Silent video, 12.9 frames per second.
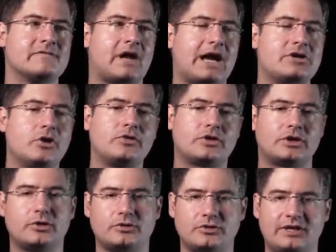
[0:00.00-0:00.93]
I know they're going
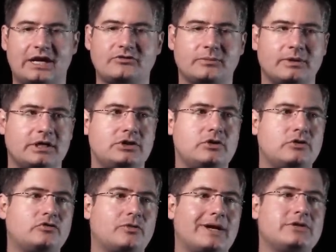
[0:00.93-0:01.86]
to go into a texture I'm going to
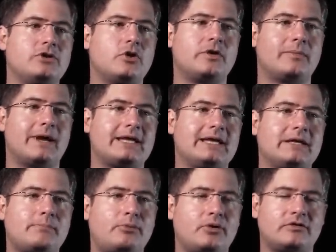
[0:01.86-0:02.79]
use, so I know that my
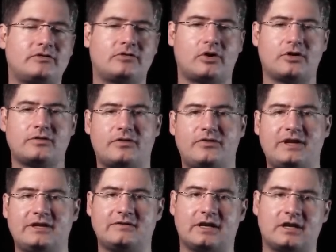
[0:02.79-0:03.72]
inputs are the
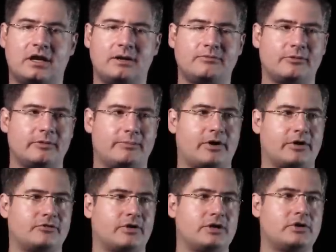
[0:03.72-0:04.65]
things that come from the
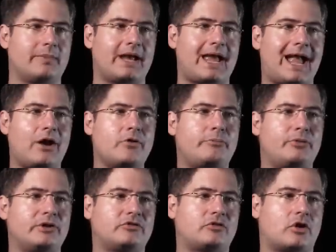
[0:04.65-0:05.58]
parser. I know my
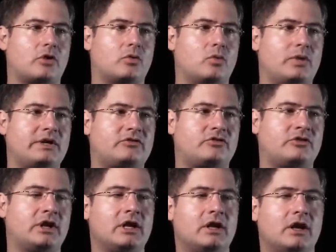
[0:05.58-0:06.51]
outputs are which
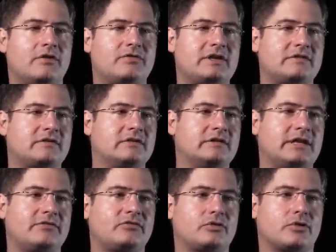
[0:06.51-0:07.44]
of these
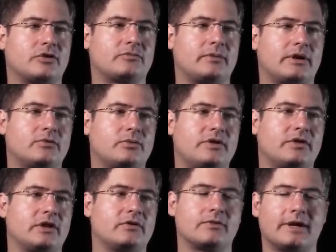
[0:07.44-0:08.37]
glyphs correspond with
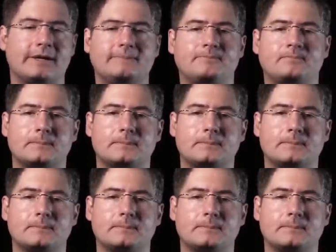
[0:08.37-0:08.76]
it, right?